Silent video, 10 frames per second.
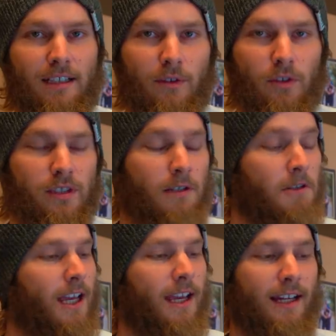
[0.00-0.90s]
levels?
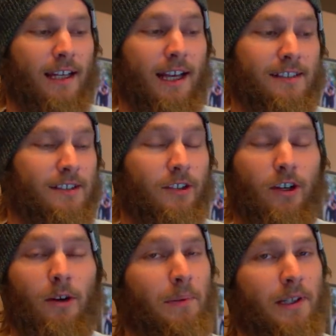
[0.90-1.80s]
Guys, they're
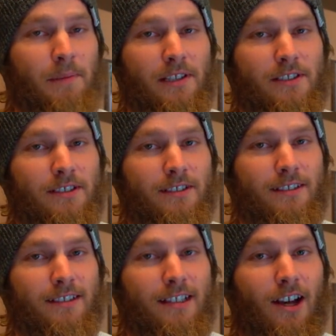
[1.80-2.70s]
all pretty much
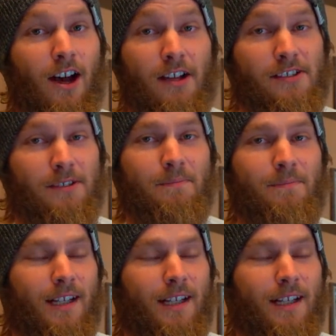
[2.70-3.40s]
awesome.